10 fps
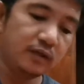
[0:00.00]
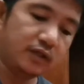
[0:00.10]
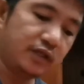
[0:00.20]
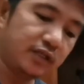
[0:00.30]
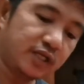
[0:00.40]

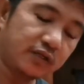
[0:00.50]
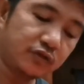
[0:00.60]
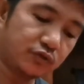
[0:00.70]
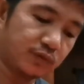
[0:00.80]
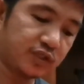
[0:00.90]
the
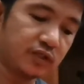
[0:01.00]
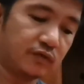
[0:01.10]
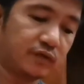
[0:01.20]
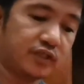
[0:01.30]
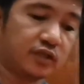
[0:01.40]
Nintendo Switch, the
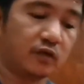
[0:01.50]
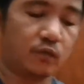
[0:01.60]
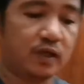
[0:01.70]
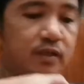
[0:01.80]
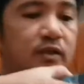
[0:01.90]
original
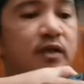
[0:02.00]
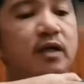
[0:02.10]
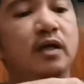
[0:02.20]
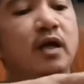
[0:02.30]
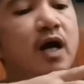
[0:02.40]
one,
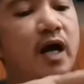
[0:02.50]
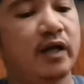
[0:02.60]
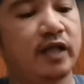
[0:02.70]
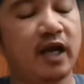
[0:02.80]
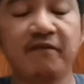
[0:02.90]
I
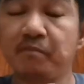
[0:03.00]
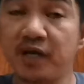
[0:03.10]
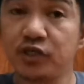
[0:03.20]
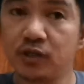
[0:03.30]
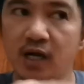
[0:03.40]
think I've
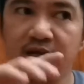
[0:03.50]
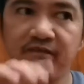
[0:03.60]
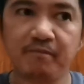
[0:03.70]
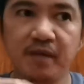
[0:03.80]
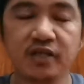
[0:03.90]

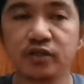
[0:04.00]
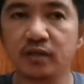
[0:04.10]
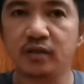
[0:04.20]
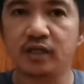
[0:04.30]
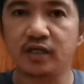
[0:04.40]

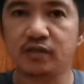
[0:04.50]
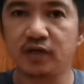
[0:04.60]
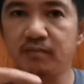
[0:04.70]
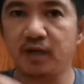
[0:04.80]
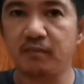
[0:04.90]
mentioned this
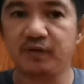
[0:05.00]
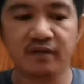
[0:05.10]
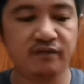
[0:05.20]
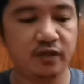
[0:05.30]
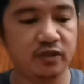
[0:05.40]
in my
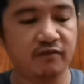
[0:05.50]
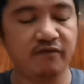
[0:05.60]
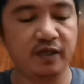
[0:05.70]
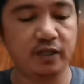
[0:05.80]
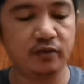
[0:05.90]
previous
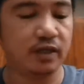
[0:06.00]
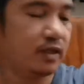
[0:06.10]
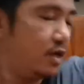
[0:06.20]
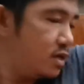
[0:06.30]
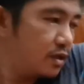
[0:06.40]
video,
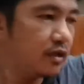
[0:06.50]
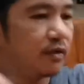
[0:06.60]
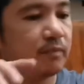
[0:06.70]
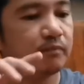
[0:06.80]
that the